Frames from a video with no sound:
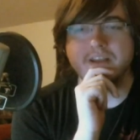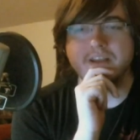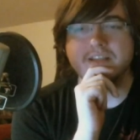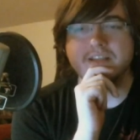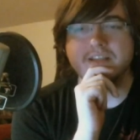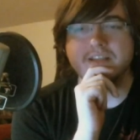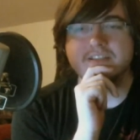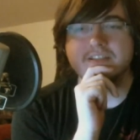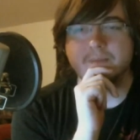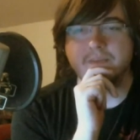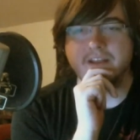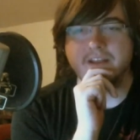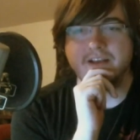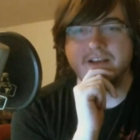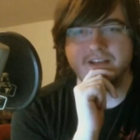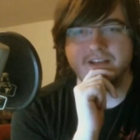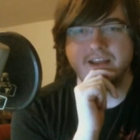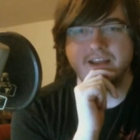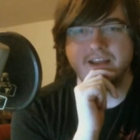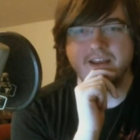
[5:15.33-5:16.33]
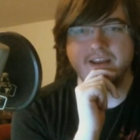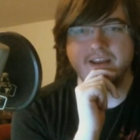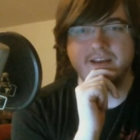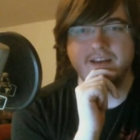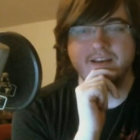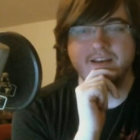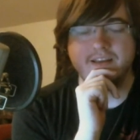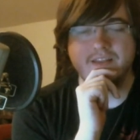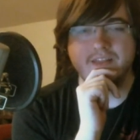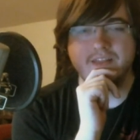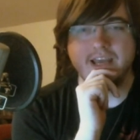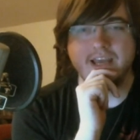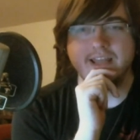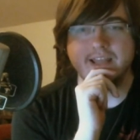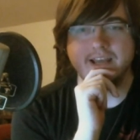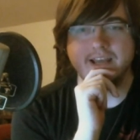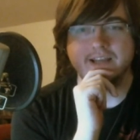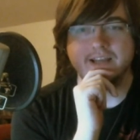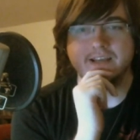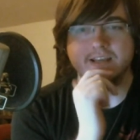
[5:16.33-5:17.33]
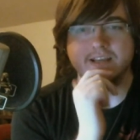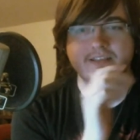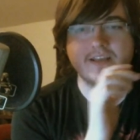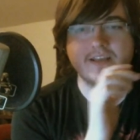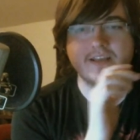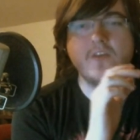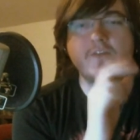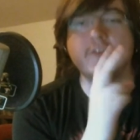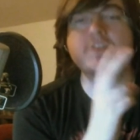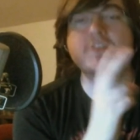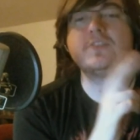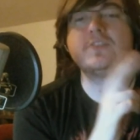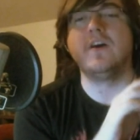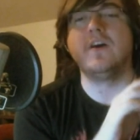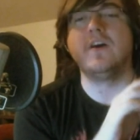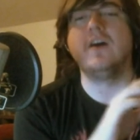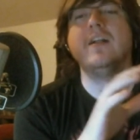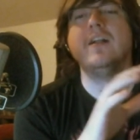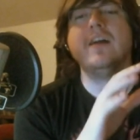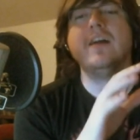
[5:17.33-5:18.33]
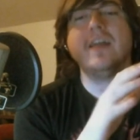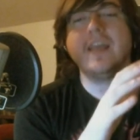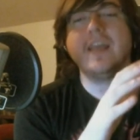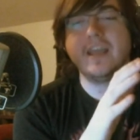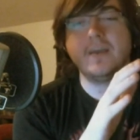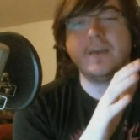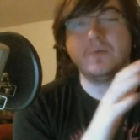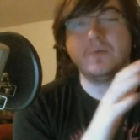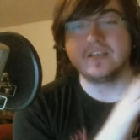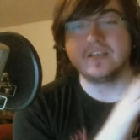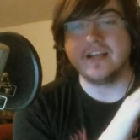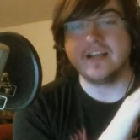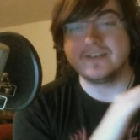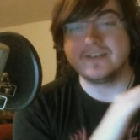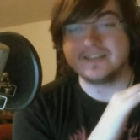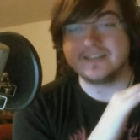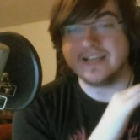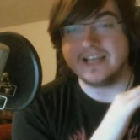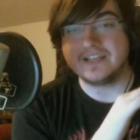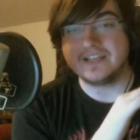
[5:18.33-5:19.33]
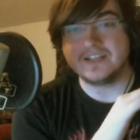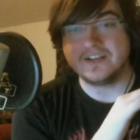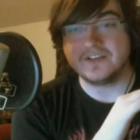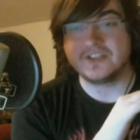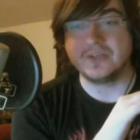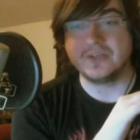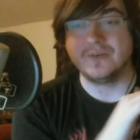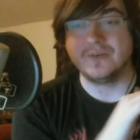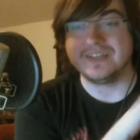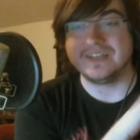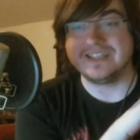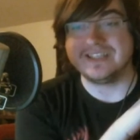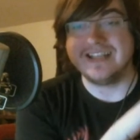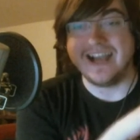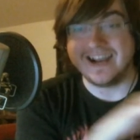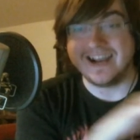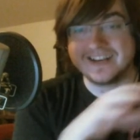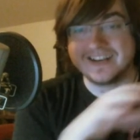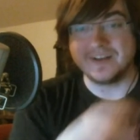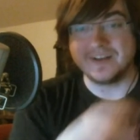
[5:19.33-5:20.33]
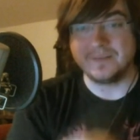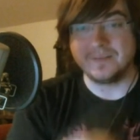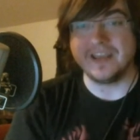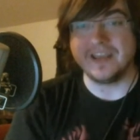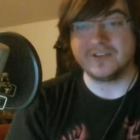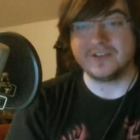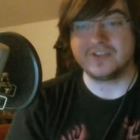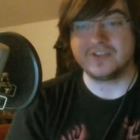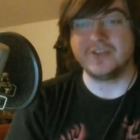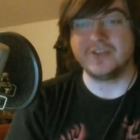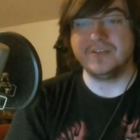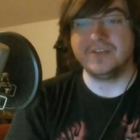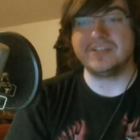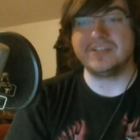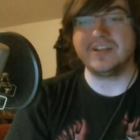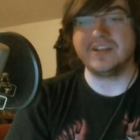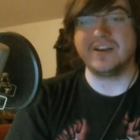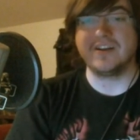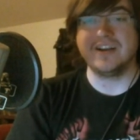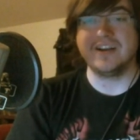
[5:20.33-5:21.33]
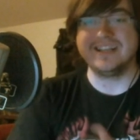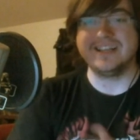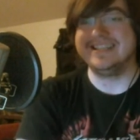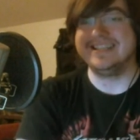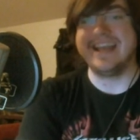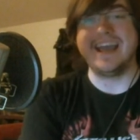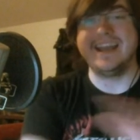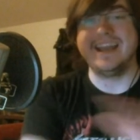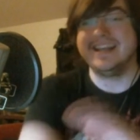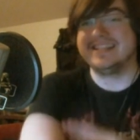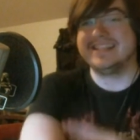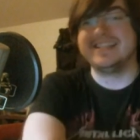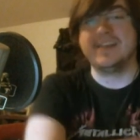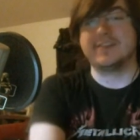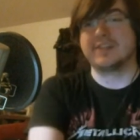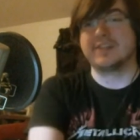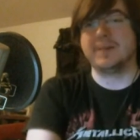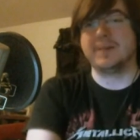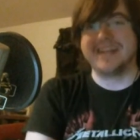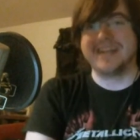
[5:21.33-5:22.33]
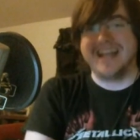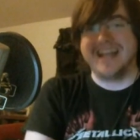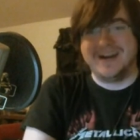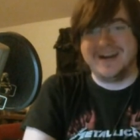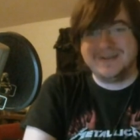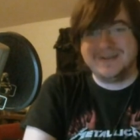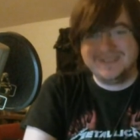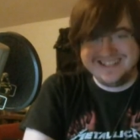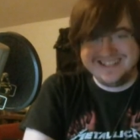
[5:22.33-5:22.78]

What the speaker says: something out today that had it's first of all, it was announced last year, so if it's not going to be at the show this year, it's dead. It's never coming out.